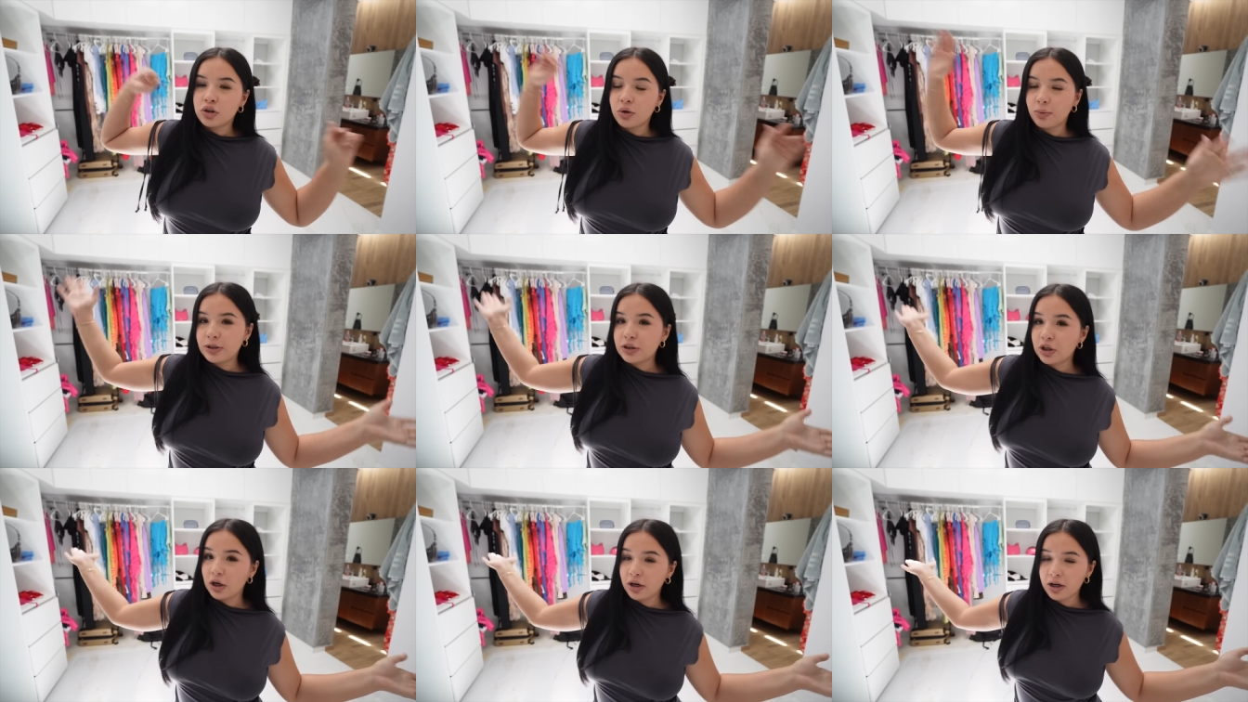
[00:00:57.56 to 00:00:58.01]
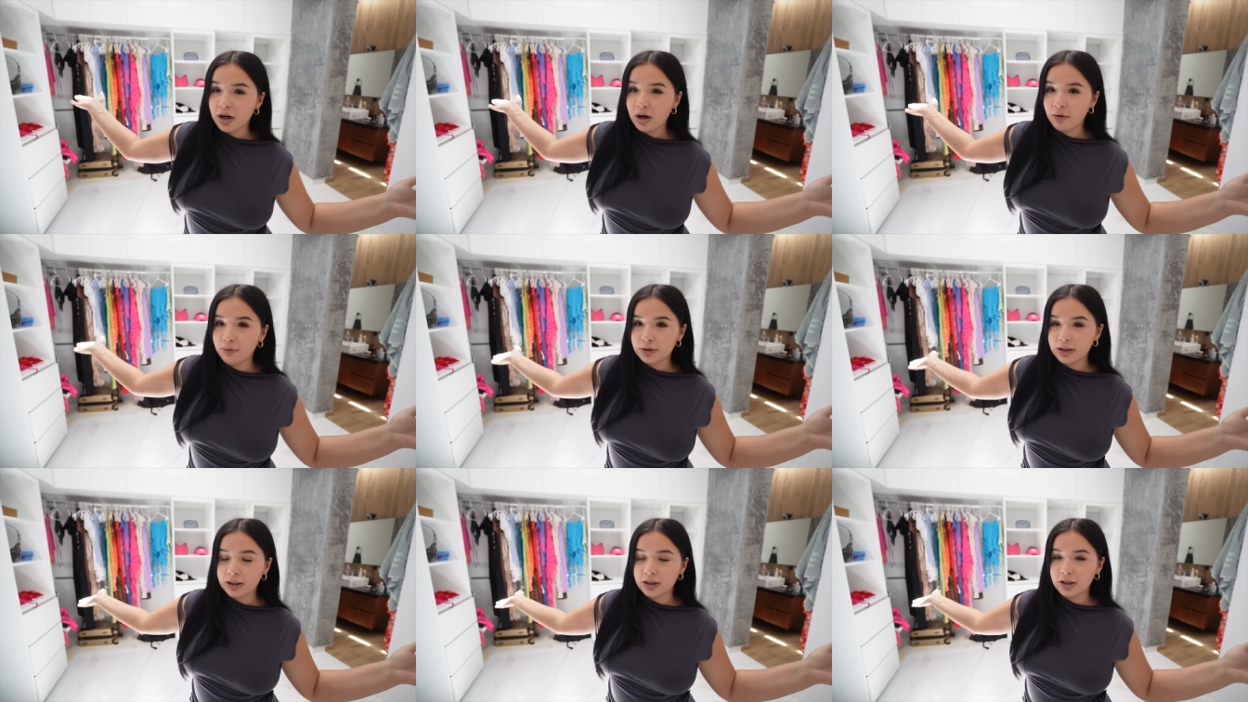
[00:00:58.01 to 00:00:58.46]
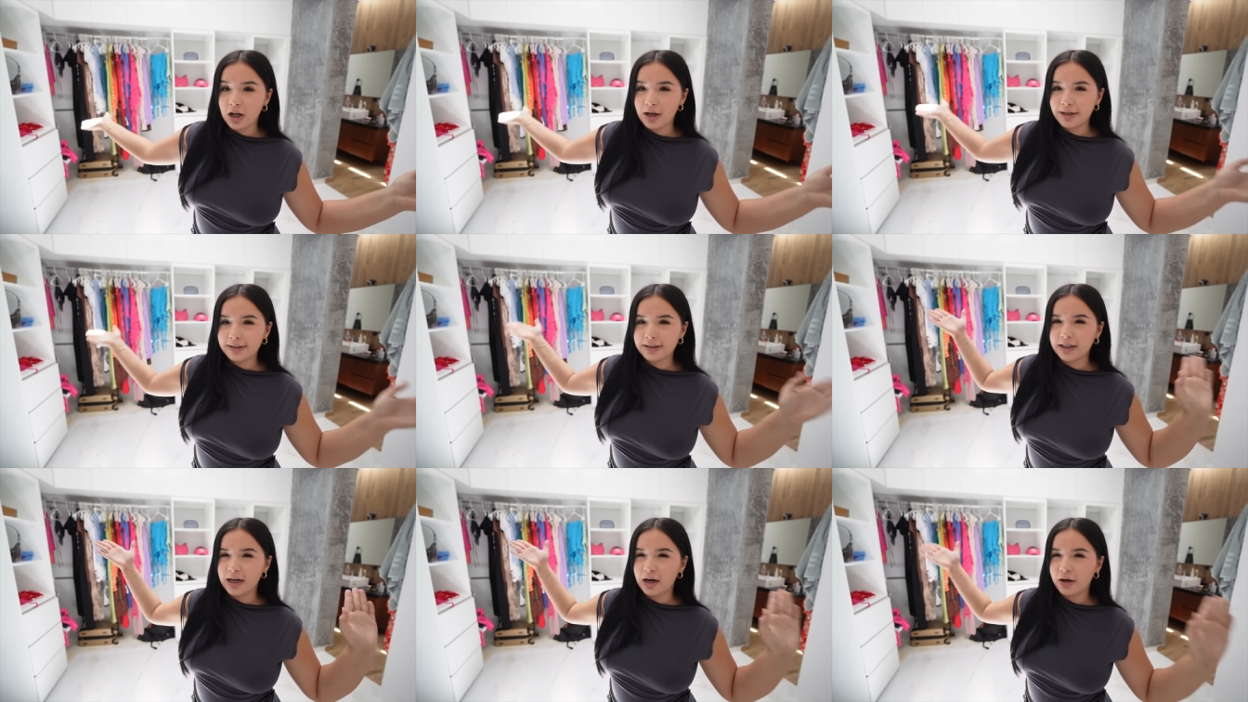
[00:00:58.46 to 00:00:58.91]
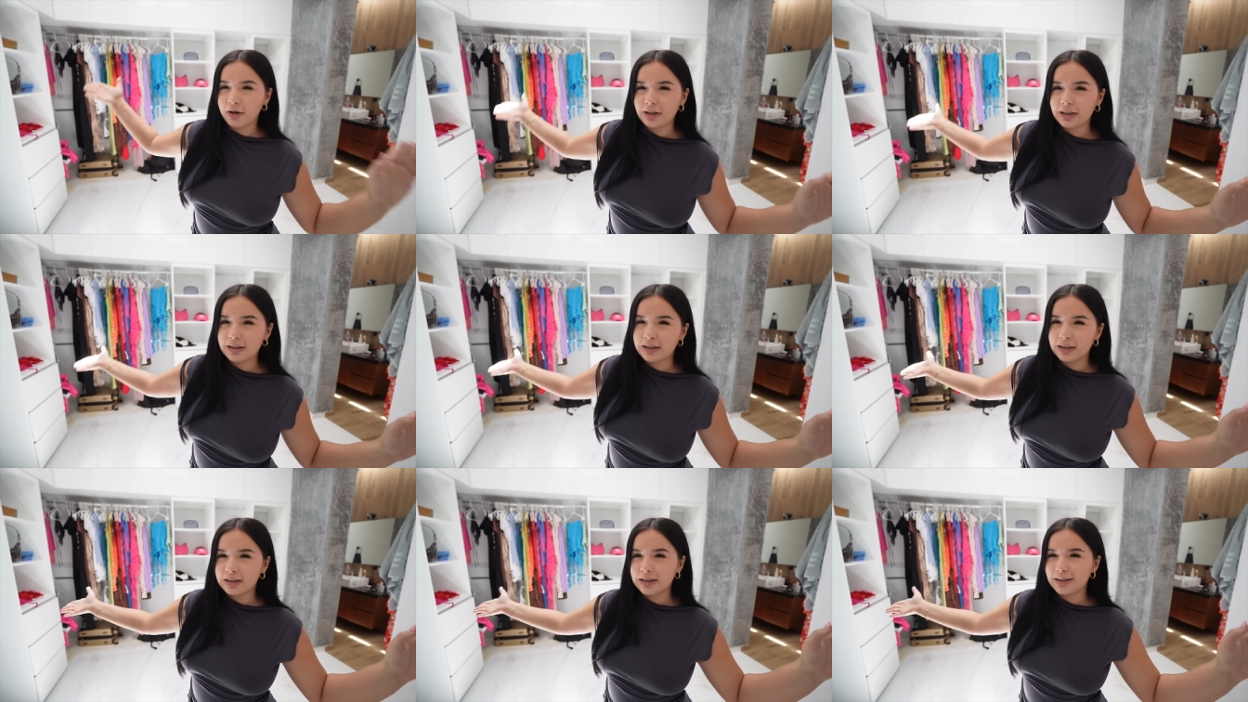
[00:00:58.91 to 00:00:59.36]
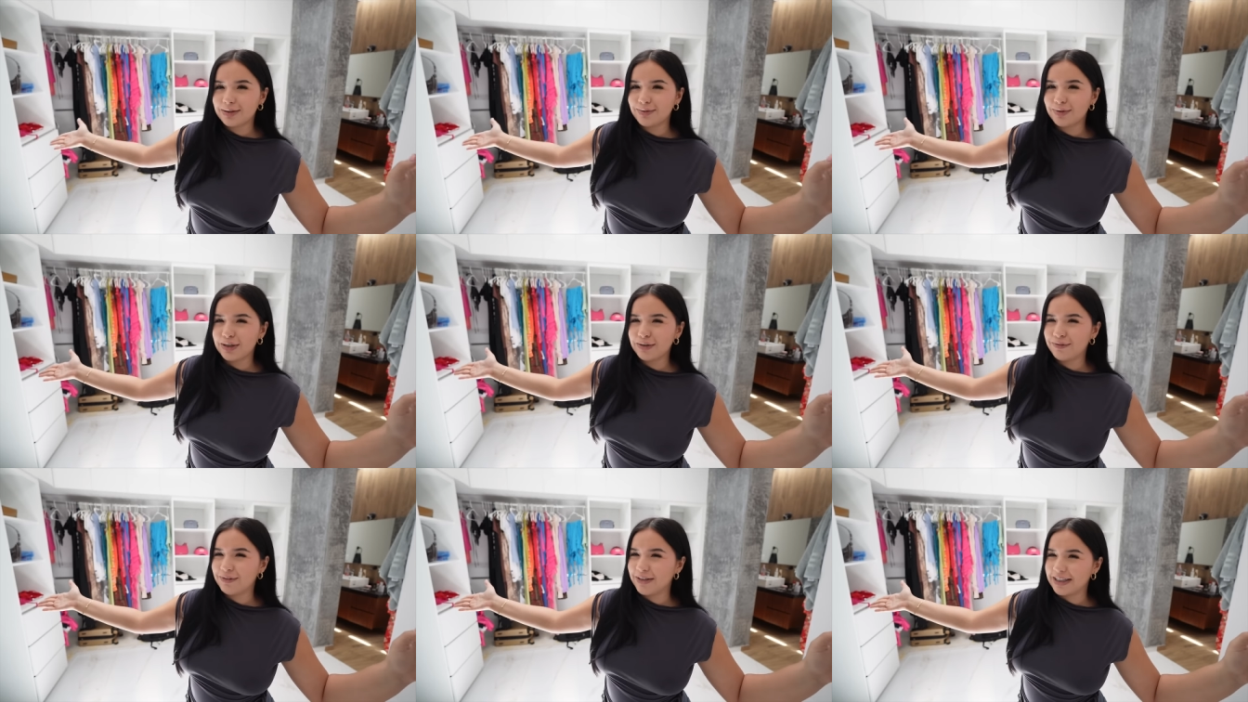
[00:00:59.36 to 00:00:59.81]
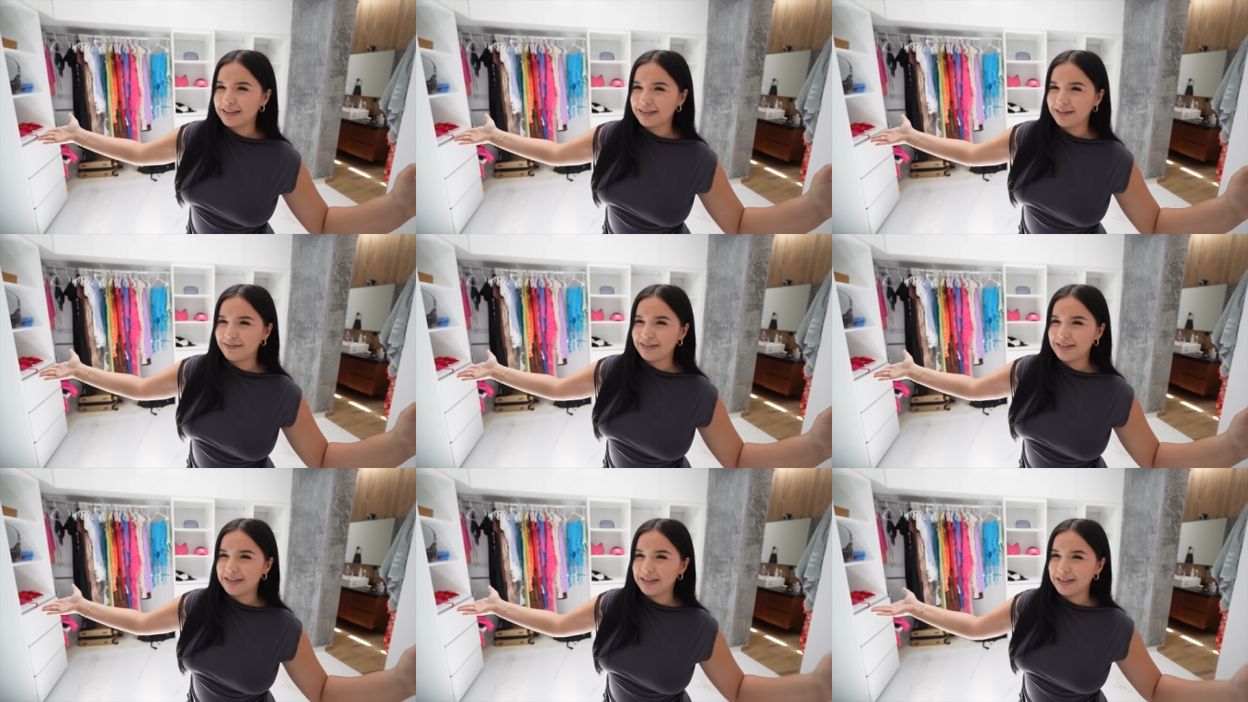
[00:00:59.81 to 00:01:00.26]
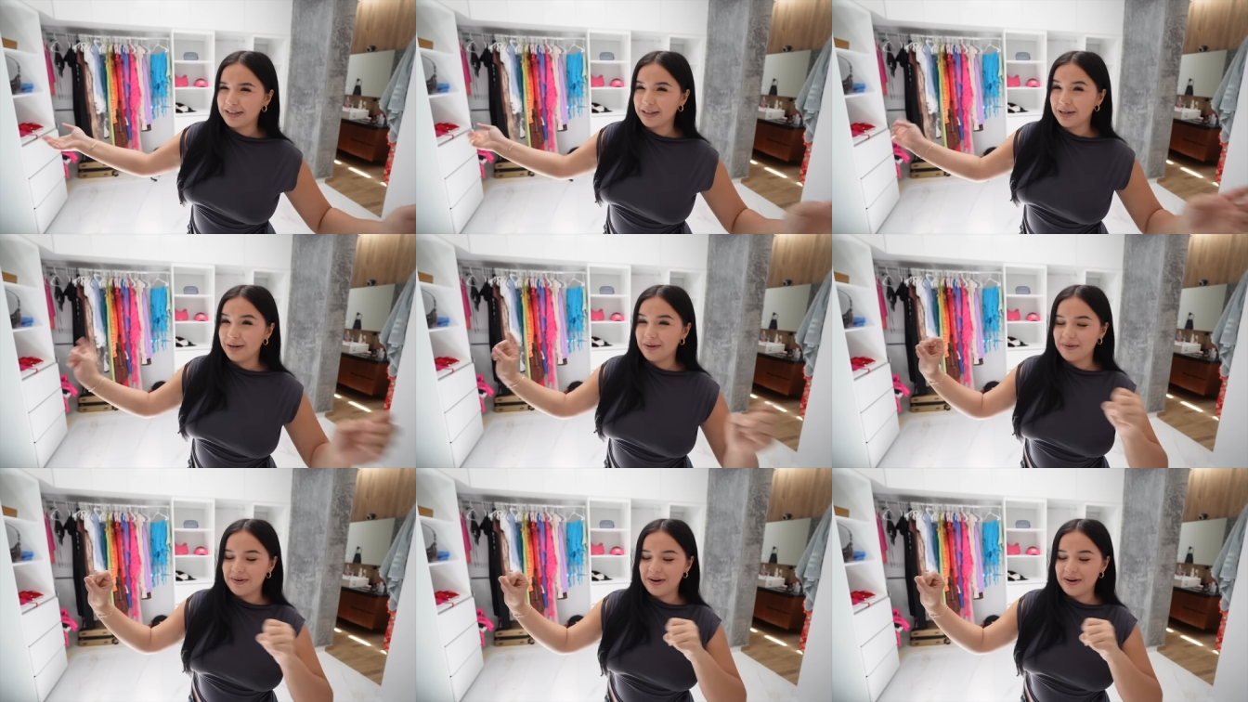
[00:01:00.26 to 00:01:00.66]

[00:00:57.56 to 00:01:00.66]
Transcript: So we started off with a closet. I already did this vid. If you guys haven't seen it, go